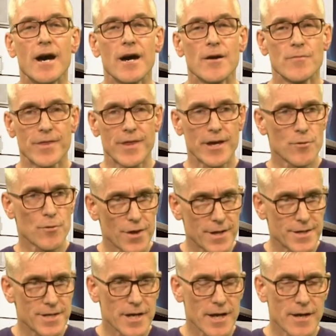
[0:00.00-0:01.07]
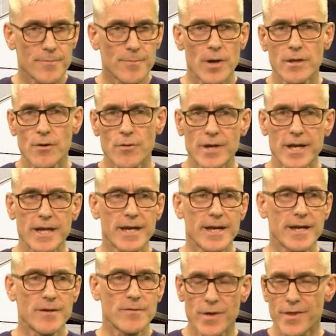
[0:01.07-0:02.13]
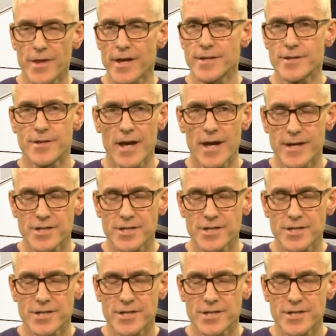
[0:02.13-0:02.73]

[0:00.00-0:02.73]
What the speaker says: when they authenticate by logging in, when they